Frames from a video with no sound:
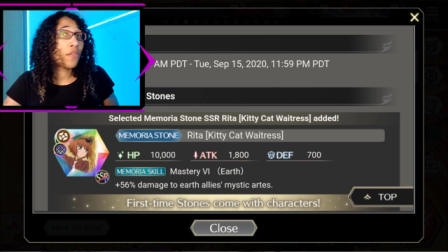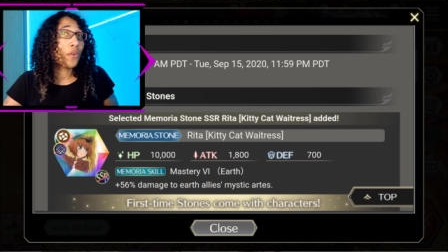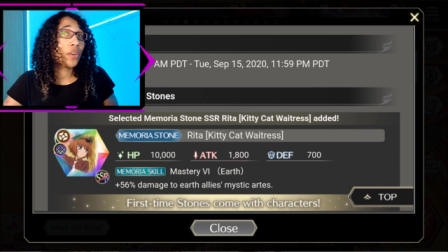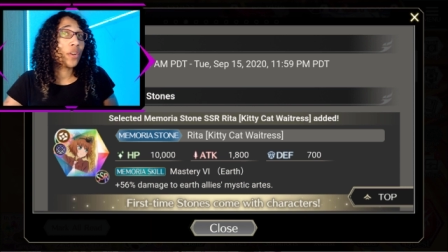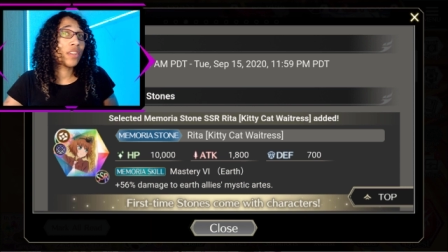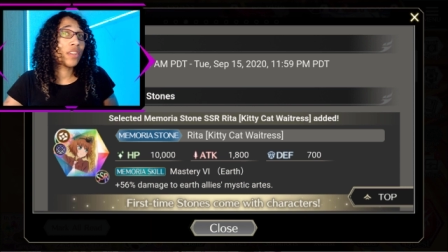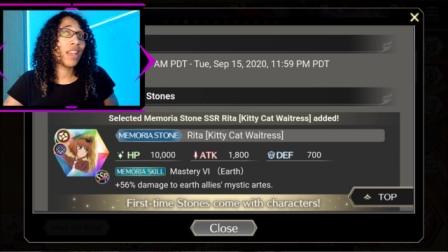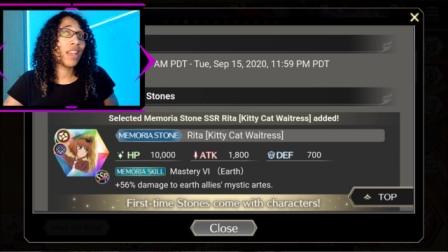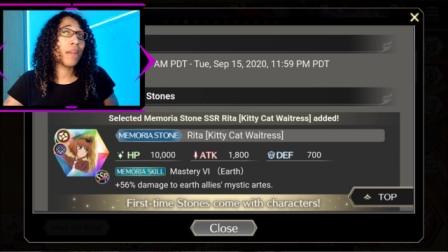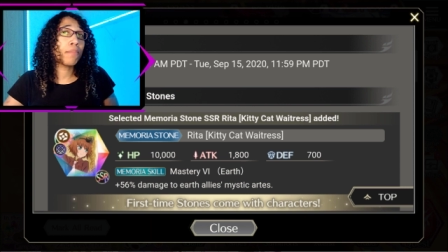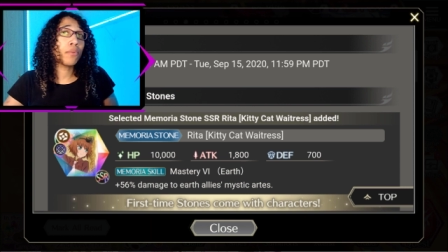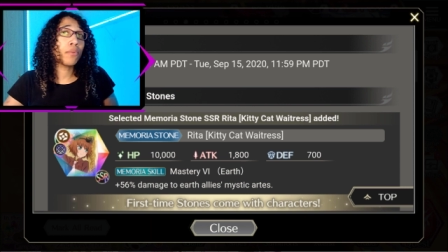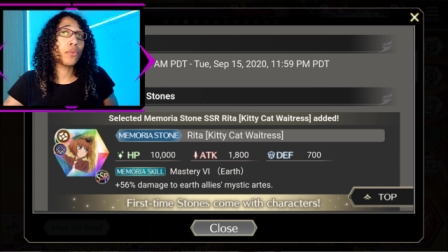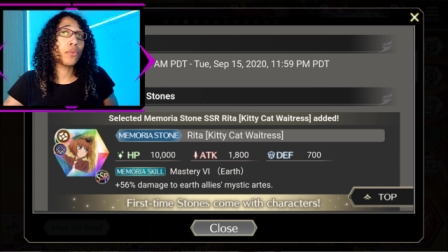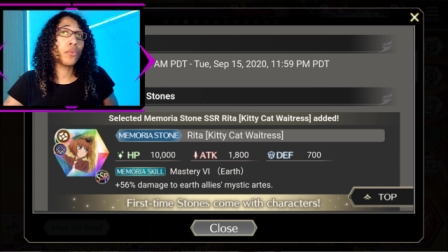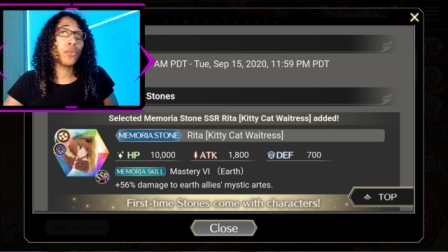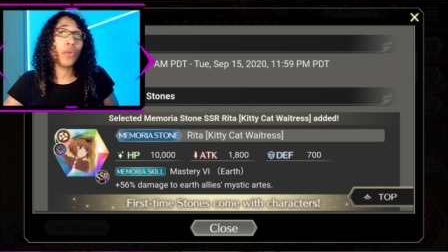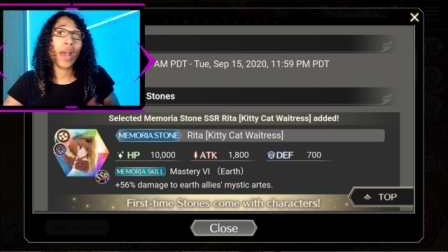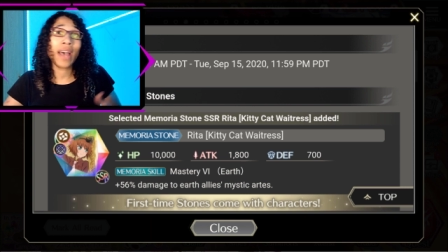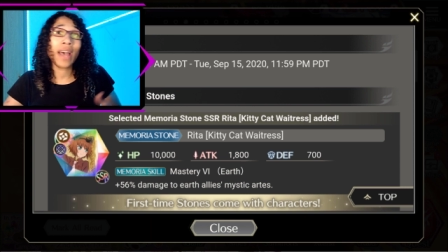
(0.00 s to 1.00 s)
for
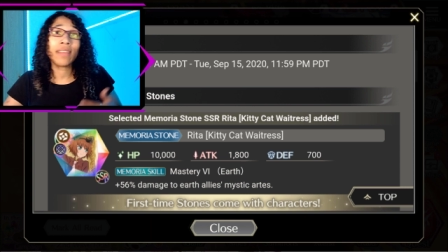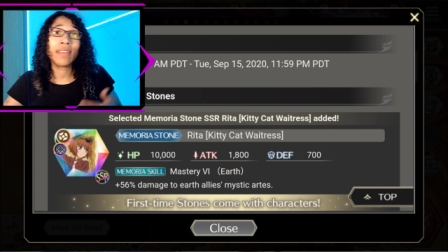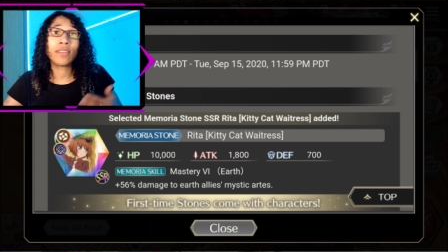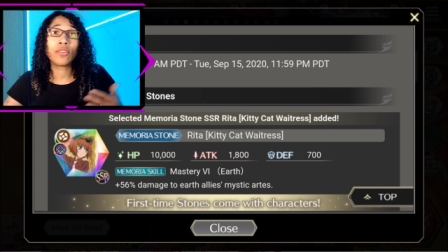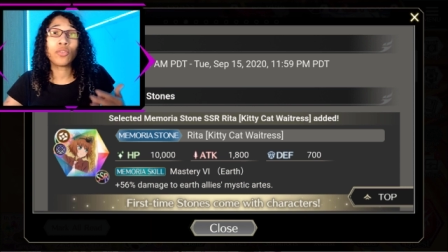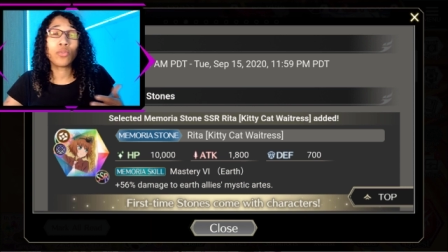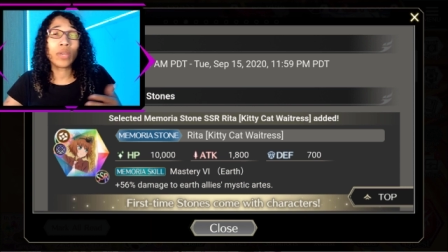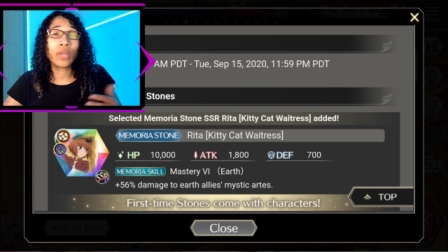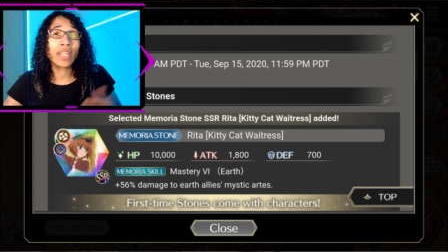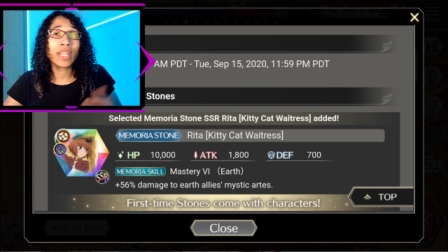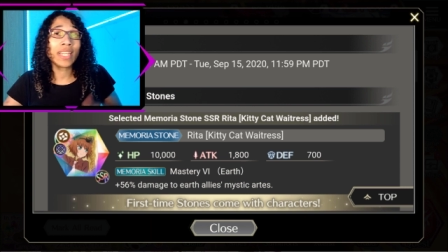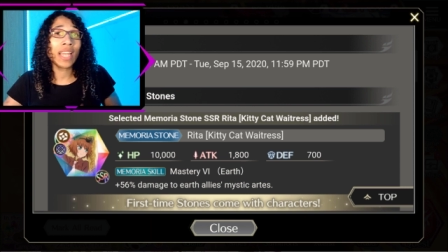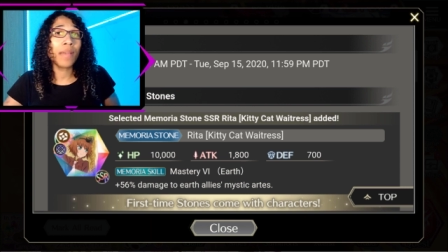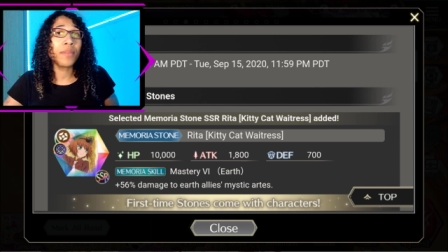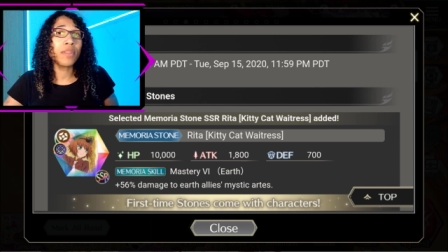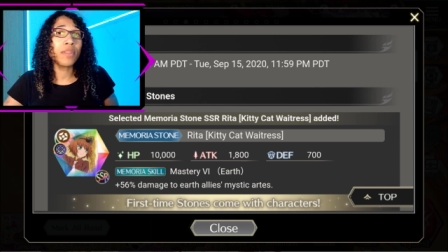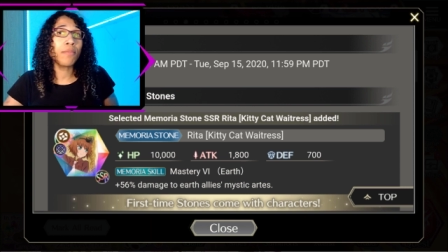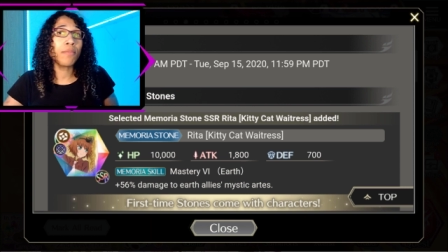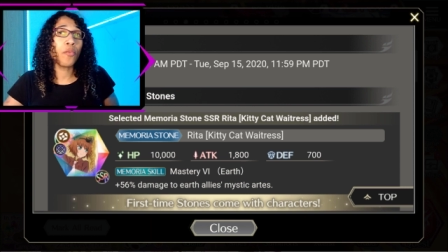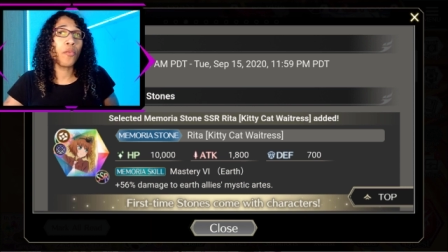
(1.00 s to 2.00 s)
example, who has a crit
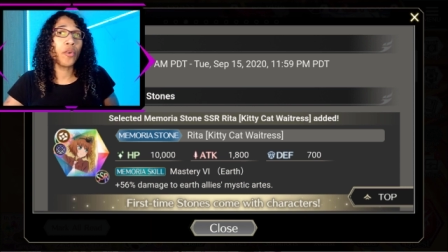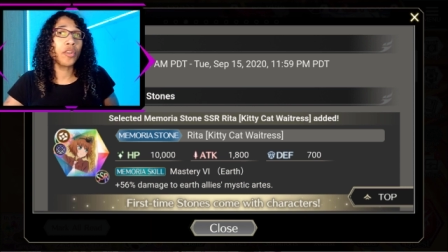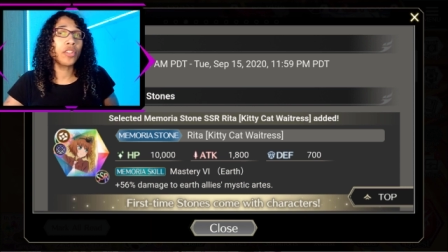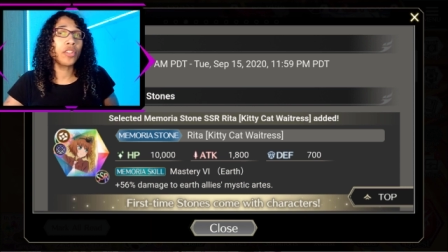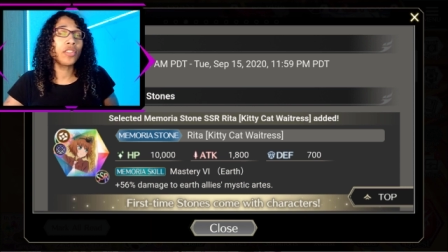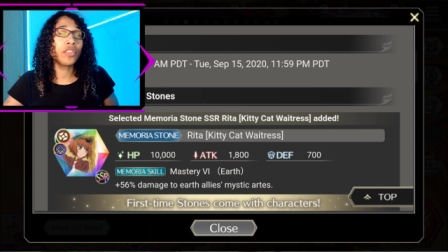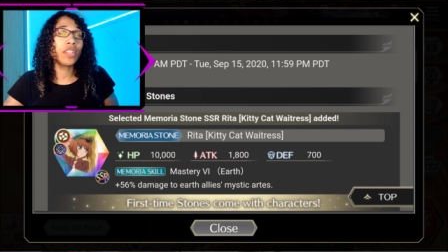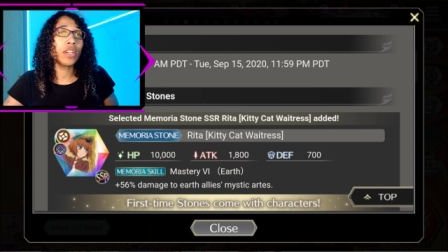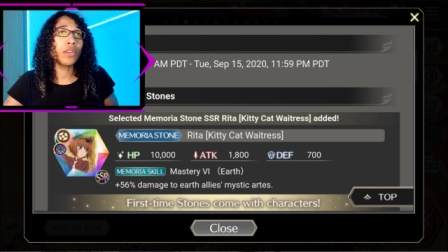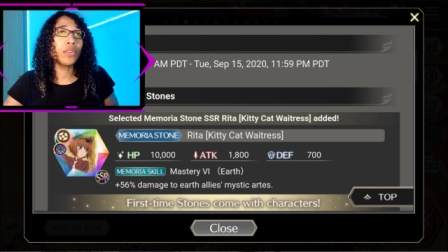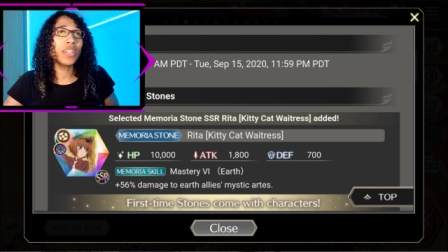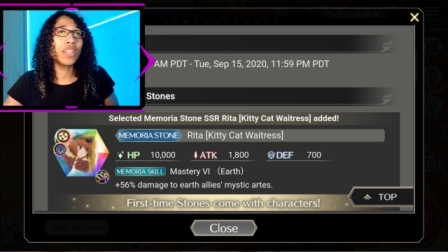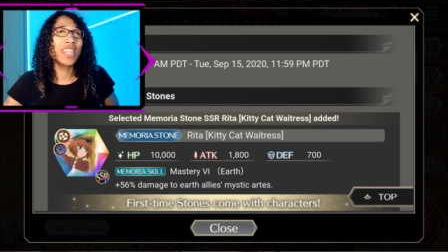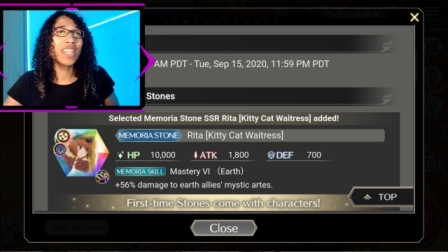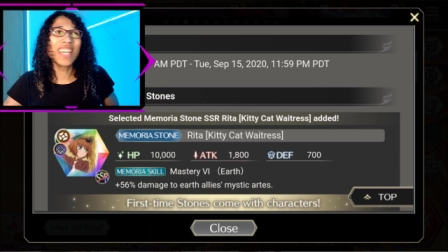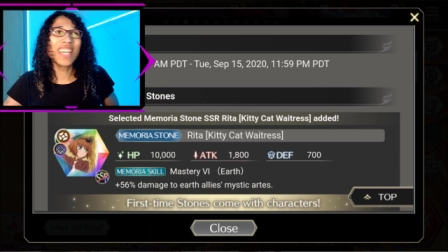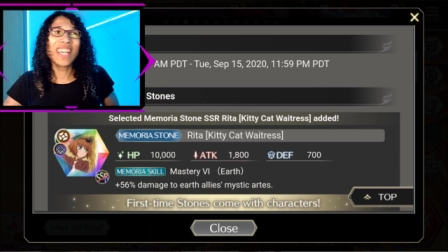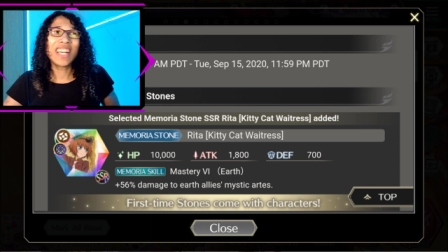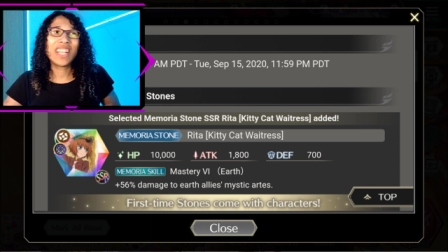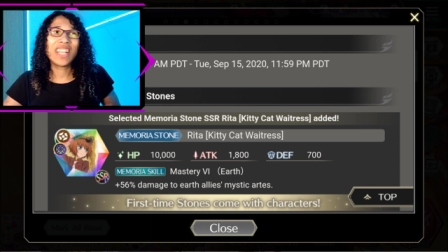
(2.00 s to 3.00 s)
damage Memoria Stone,
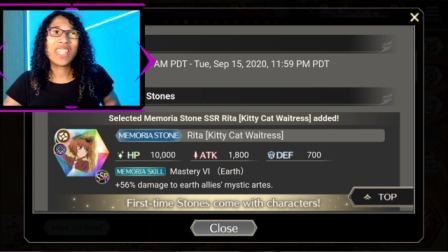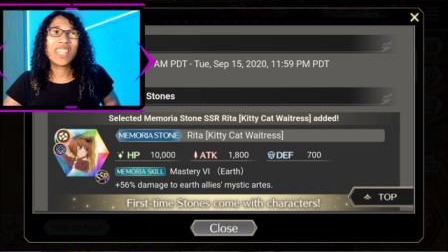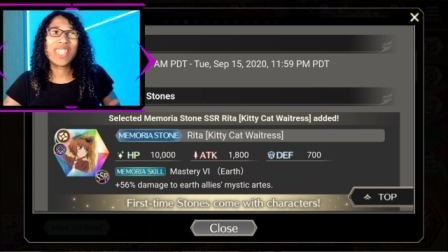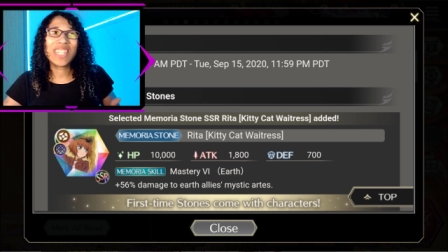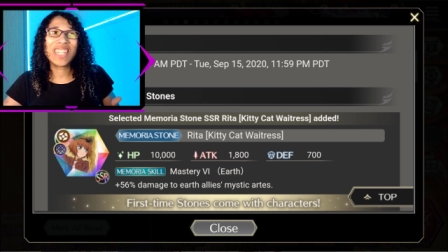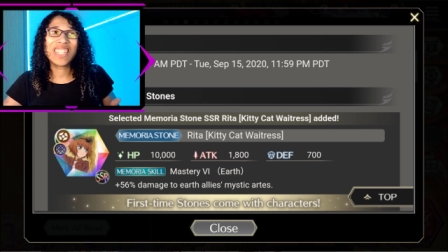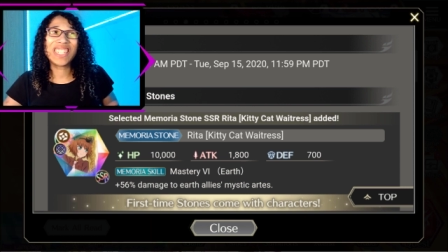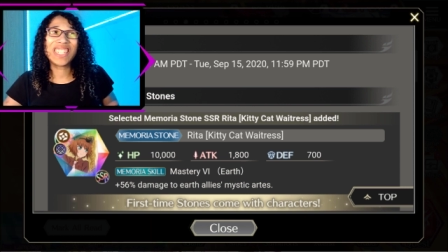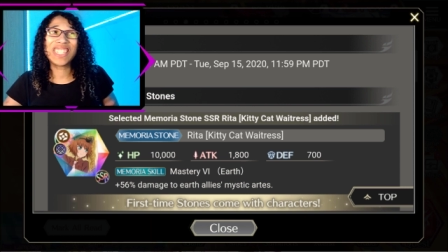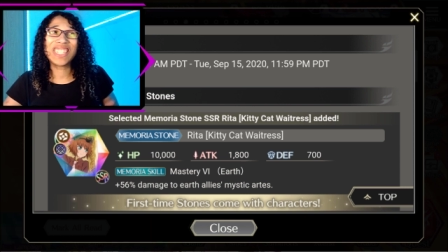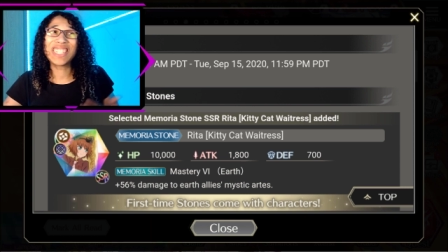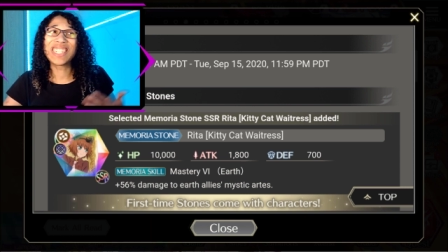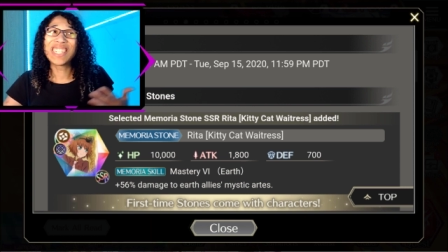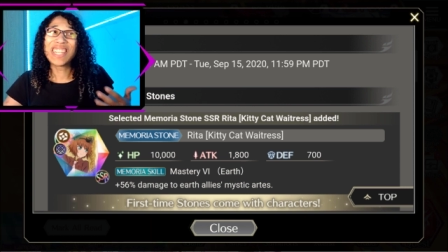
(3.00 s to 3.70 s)
it's just